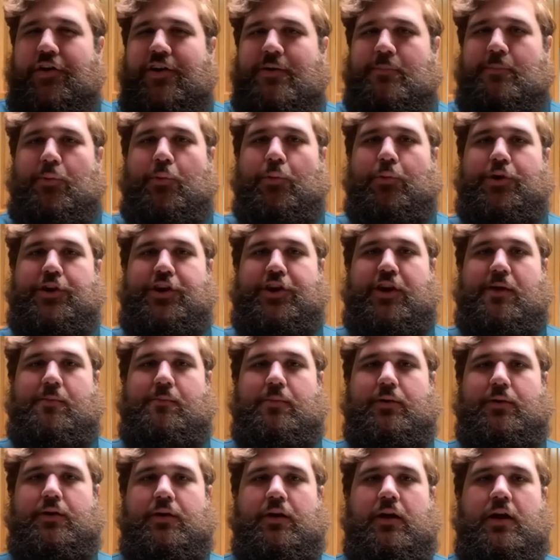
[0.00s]
important
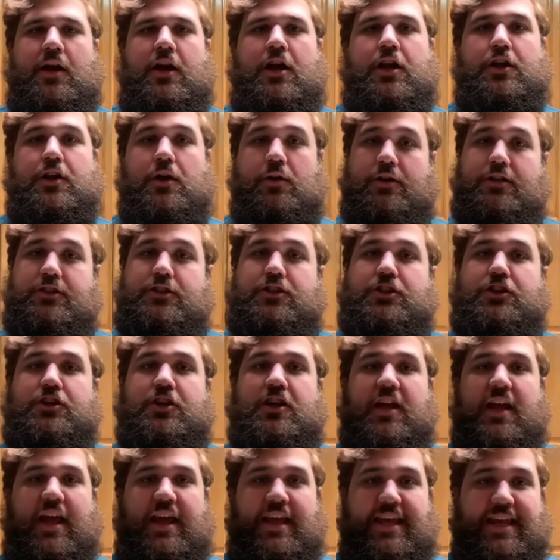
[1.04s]
number known as your
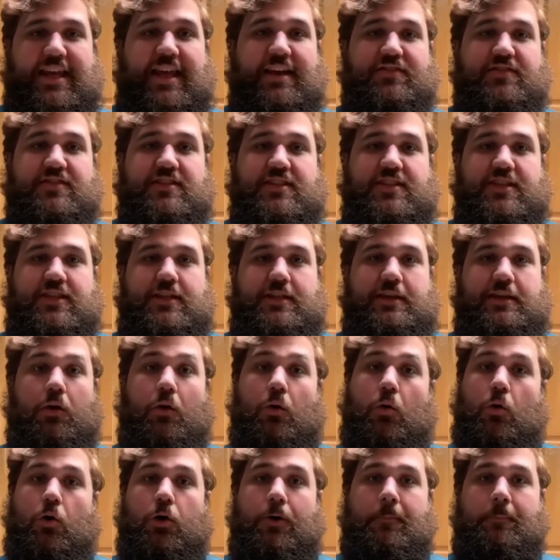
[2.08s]
EFC,
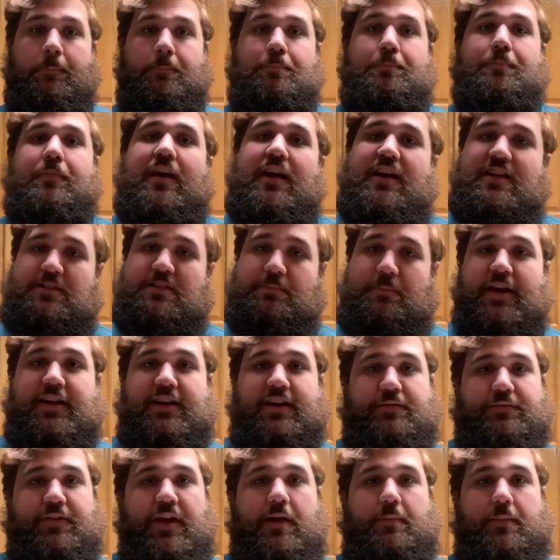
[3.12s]
or Expected
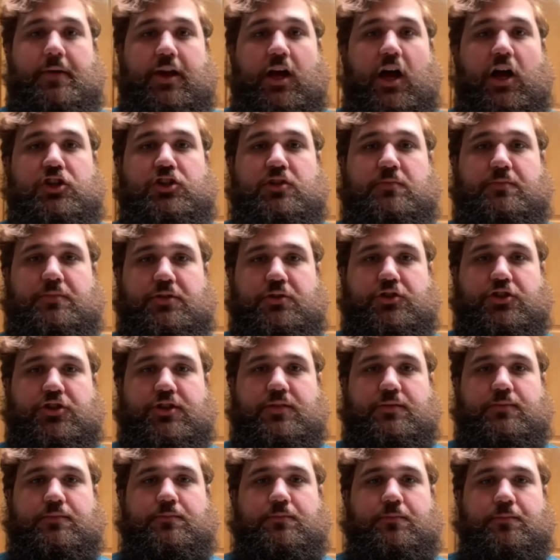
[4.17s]
Family Contribution.
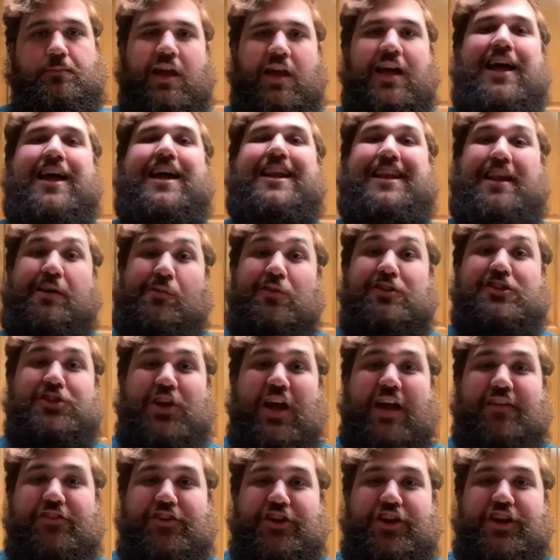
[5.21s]
Now, once you
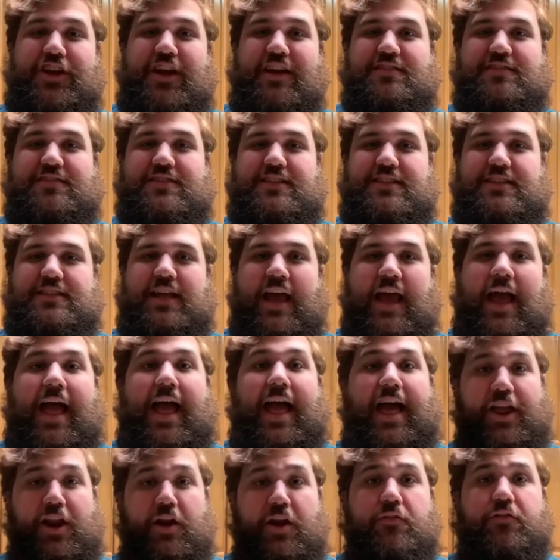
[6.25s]
have your EFC,
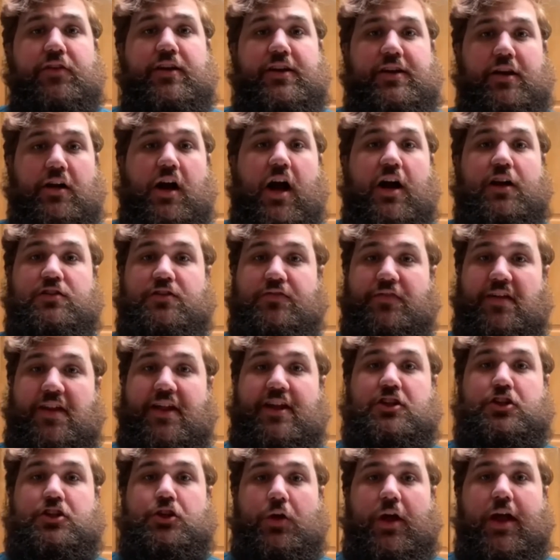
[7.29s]
head over to Delgado's
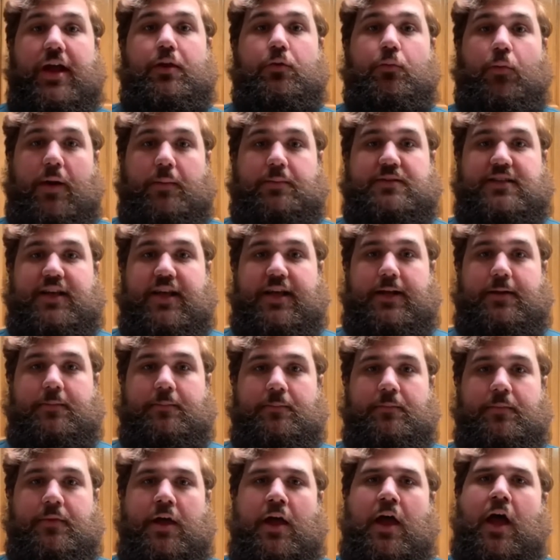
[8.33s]
financial aid website.
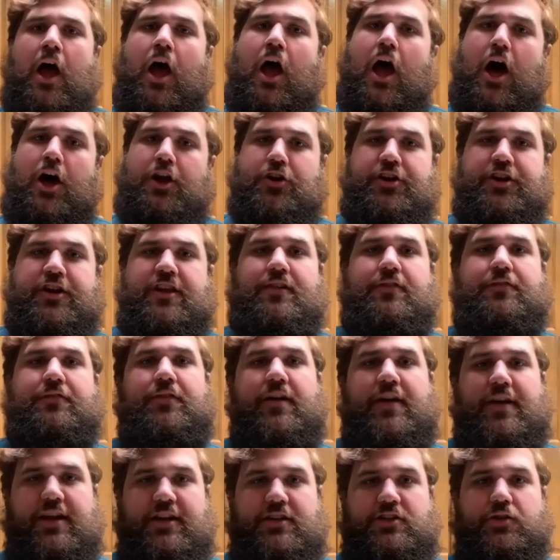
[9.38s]
Underneath
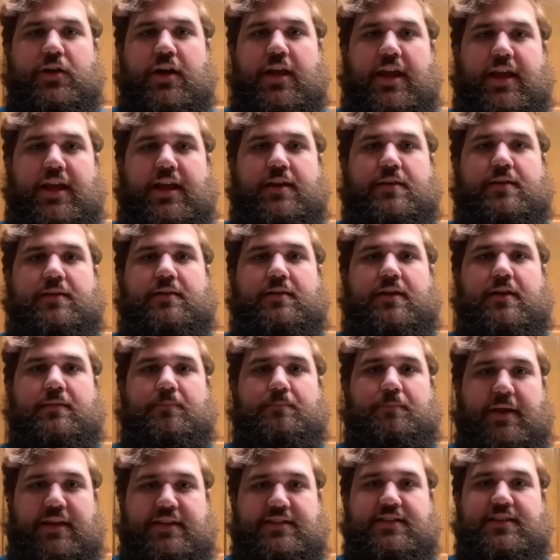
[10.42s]
financial aid
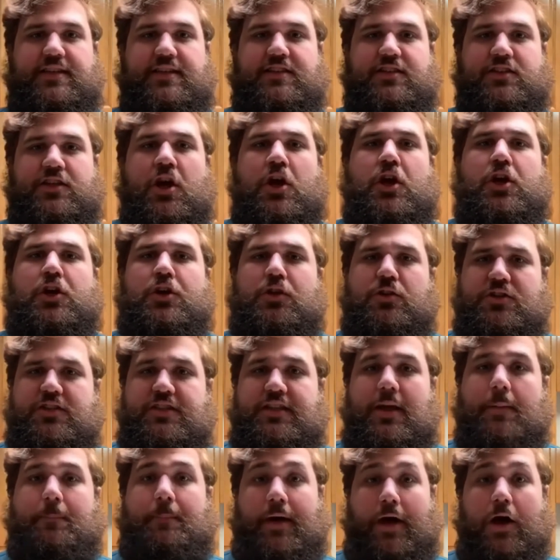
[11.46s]
basics, you'll see a
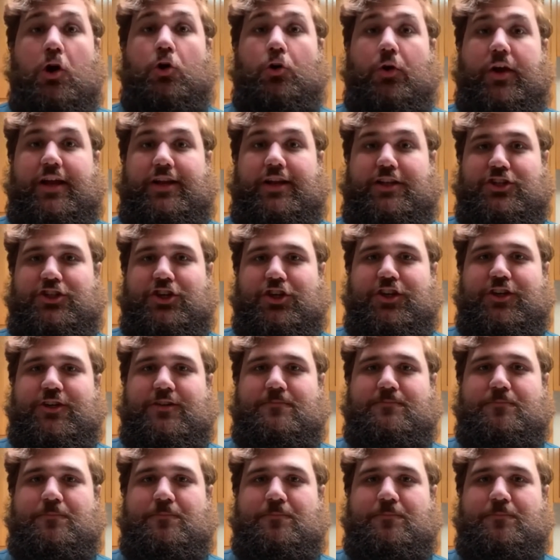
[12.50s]
Pell Grant chart.